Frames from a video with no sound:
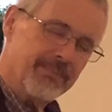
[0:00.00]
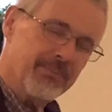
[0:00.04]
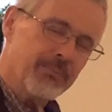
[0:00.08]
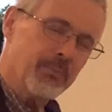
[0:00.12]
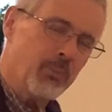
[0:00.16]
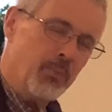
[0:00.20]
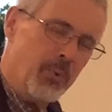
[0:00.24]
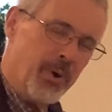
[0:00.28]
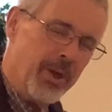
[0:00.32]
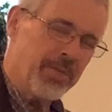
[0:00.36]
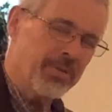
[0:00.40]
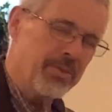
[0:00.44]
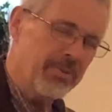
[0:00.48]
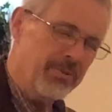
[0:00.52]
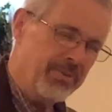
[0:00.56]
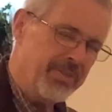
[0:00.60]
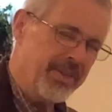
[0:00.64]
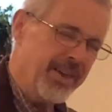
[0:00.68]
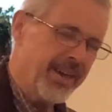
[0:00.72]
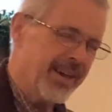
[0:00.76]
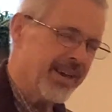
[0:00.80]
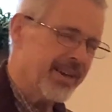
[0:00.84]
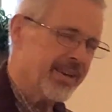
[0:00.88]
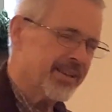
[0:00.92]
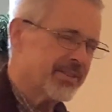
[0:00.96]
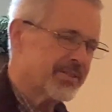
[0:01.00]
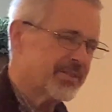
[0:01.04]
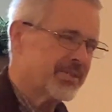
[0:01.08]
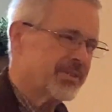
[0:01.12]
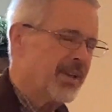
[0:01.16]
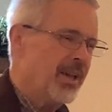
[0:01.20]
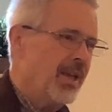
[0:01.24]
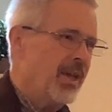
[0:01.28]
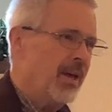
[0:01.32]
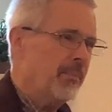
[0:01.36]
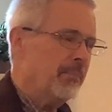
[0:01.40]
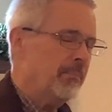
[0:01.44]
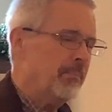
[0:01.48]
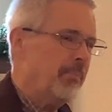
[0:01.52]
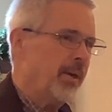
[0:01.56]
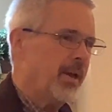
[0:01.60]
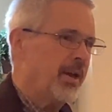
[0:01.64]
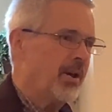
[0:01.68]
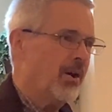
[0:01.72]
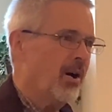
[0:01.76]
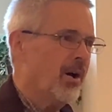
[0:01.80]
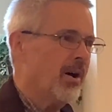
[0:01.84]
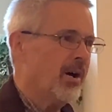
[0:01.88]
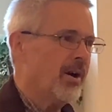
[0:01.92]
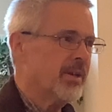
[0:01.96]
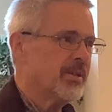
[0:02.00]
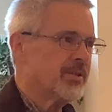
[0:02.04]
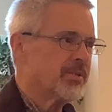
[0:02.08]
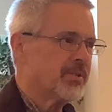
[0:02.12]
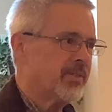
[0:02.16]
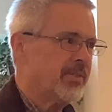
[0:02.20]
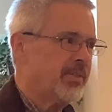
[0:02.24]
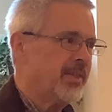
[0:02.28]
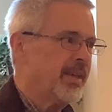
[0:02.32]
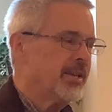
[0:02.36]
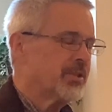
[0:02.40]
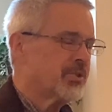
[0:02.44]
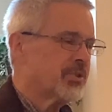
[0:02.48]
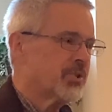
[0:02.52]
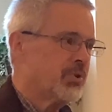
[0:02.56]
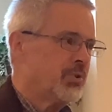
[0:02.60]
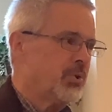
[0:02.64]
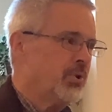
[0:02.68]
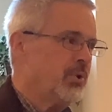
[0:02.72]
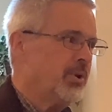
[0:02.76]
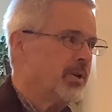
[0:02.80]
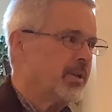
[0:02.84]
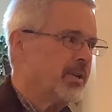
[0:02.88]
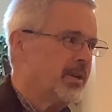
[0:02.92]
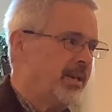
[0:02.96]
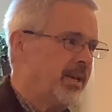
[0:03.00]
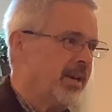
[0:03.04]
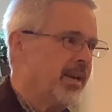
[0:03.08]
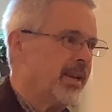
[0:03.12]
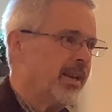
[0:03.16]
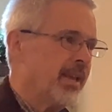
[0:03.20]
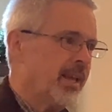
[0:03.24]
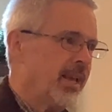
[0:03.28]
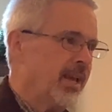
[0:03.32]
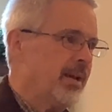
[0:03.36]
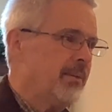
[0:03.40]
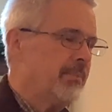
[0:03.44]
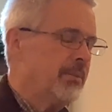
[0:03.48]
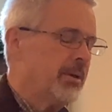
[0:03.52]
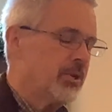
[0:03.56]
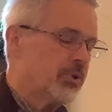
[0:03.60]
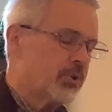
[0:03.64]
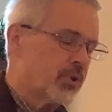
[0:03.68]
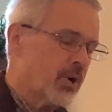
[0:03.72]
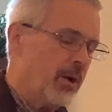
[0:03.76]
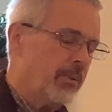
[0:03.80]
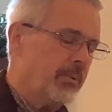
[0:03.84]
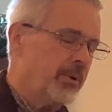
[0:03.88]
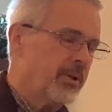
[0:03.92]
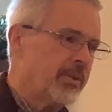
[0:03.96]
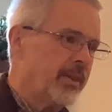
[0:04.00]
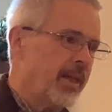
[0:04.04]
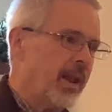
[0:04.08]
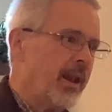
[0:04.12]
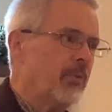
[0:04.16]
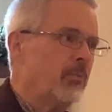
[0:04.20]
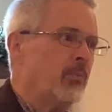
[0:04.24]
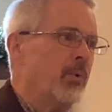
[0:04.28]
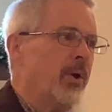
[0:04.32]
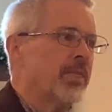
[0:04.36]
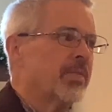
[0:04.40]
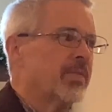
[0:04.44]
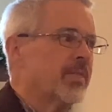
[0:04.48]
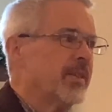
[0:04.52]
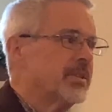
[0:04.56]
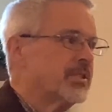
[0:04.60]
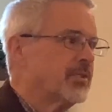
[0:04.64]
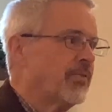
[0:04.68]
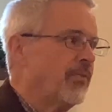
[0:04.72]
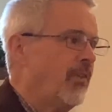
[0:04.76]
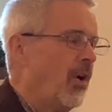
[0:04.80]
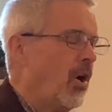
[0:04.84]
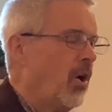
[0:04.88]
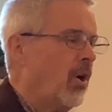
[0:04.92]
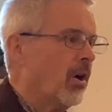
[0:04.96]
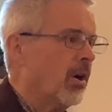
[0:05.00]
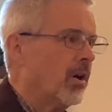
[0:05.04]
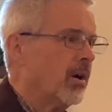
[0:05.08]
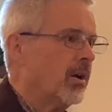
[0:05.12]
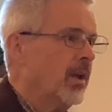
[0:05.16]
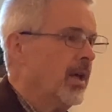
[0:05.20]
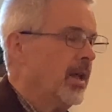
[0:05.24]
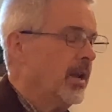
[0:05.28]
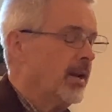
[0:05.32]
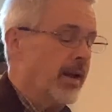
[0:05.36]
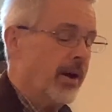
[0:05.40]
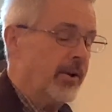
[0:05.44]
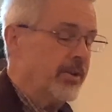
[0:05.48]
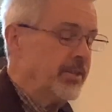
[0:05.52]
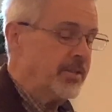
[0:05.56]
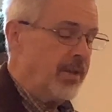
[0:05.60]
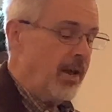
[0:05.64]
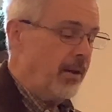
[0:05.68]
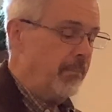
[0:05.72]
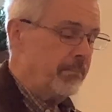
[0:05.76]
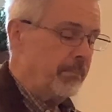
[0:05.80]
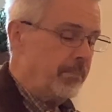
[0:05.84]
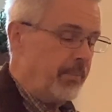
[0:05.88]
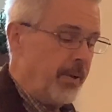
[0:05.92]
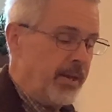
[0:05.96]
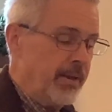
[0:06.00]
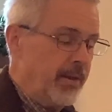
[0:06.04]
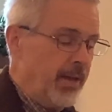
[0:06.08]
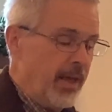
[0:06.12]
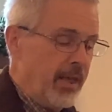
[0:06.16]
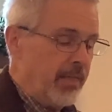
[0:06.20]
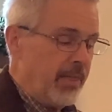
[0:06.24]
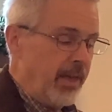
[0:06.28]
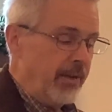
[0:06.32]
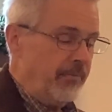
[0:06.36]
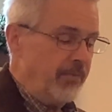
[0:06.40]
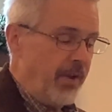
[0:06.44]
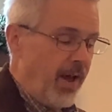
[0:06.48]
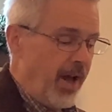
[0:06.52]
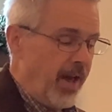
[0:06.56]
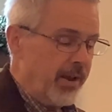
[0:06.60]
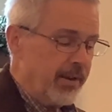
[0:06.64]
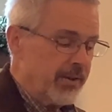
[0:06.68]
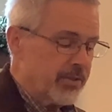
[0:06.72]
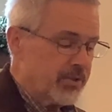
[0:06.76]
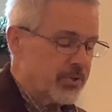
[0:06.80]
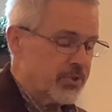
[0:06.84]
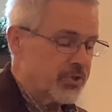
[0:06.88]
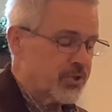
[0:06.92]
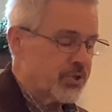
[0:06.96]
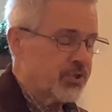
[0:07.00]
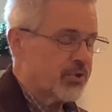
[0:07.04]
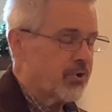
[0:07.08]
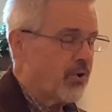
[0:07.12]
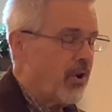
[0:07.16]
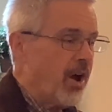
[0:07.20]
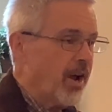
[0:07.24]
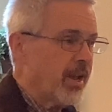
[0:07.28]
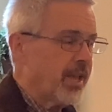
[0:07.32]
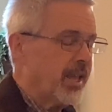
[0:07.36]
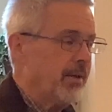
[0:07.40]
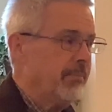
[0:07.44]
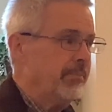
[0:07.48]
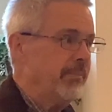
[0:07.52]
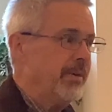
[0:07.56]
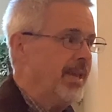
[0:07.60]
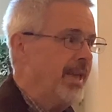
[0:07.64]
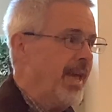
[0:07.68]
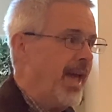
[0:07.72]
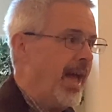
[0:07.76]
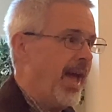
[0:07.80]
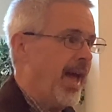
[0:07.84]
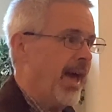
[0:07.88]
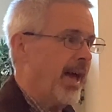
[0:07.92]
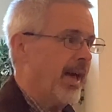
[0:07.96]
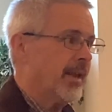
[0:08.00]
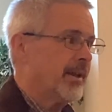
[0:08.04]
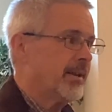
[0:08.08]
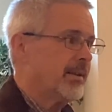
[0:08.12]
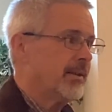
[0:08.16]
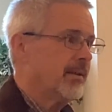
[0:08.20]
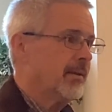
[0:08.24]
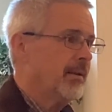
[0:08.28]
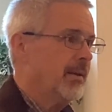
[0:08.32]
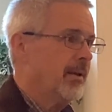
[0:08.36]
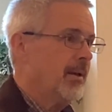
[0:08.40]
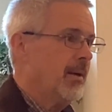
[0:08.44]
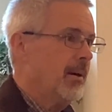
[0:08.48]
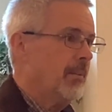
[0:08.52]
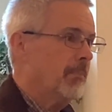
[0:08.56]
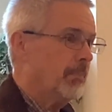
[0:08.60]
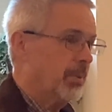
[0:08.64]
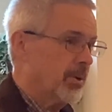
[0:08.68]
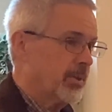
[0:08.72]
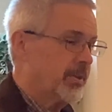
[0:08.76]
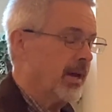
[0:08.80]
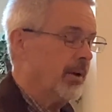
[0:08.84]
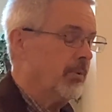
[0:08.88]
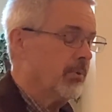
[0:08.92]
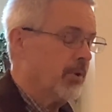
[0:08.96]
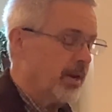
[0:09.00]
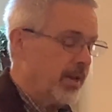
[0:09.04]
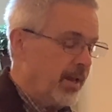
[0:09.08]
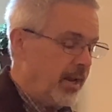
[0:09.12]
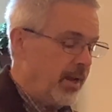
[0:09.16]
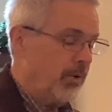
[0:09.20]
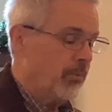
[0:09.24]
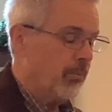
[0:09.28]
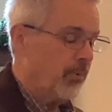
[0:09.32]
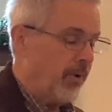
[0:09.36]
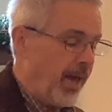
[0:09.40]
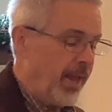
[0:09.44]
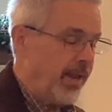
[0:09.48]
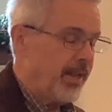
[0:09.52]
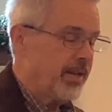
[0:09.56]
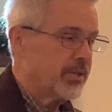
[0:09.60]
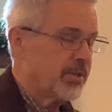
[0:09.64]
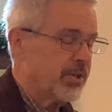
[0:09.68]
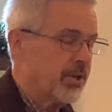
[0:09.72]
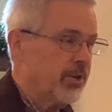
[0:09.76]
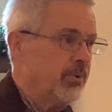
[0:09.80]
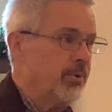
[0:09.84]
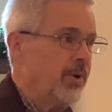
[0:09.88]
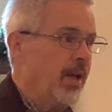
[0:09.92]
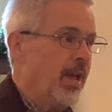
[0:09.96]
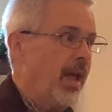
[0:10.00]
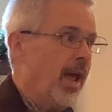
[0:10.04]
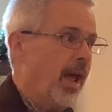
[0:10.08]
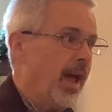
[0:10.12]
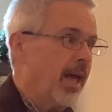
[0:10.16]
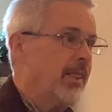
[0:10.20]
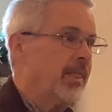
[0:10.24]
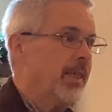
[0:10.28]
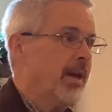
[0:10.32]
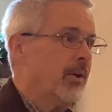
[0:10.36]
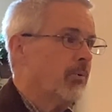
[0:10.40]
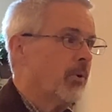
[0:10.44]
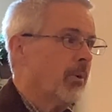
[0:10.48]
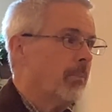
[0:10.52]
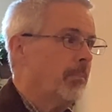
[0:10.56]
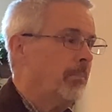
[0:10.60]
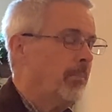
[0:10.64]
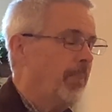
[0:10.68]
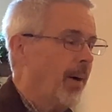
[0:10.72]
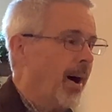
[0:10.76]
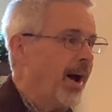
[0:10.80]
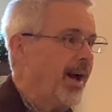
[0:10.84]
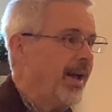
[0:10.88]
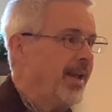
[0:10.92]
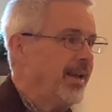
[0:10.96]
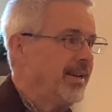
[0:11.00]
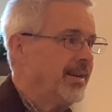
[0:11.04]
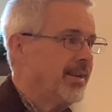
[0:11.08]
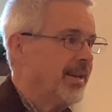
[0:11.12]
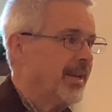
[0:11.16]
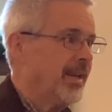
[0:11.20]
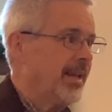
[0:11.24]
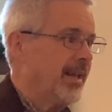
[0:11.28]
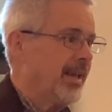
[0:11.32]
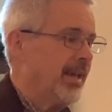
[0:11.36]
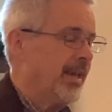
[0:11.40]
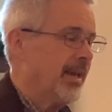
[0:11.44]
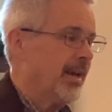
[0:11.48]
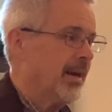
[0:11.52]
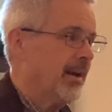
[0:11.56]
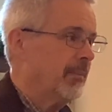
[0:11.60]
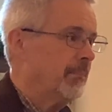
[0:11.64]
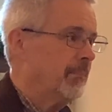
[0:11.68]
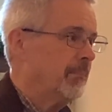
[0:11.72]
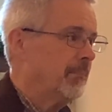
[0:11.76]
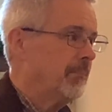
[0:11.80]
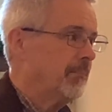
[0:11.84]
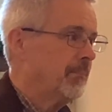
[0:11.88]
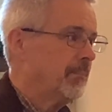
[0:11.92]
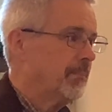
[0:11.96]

with this because this could get him in trouble that it went this far. Now he's not been they've not struck him yet, but they were getting ready to and they were binding him.